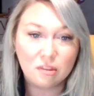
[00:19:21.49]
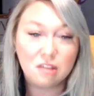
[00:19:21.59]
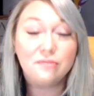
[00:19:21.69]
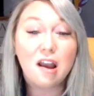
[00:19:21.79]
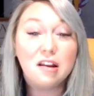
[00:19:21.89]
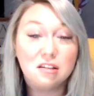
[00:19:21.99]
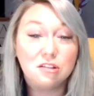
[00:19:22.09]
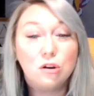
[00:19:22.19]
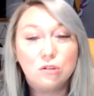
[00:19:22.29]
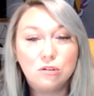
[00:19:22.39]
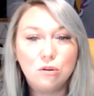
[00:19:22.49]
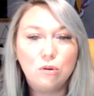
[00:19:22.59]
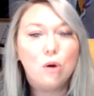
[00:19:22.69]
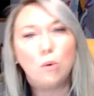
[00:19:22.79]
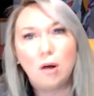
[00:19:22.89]
defined as those who
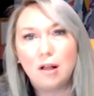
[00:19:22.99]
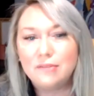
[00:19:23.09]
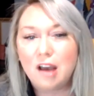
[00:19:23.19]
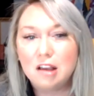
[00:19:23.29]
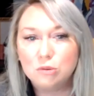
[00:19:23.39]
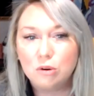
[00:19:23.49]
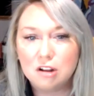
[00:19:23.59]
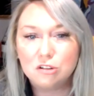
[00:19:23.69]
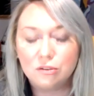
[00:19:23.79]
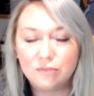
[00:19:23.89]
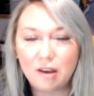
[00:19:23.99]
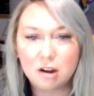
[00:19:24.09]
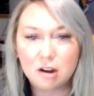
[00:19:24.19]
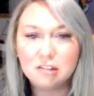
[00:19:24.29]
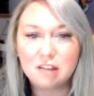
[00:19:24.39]
don't qualify as credentialed
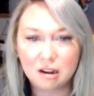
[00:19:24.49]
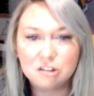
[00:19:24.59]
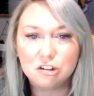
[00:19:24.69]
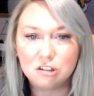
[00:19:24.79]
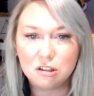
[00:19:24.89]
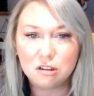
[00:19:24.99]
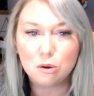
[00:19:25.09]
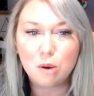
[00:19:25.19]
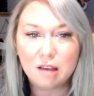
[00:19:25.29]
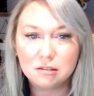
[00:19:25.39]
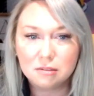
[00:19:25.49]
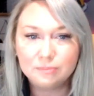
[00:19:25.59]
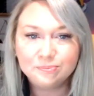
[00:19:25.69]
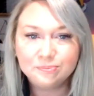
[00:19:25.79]
veterinary technicians in the US.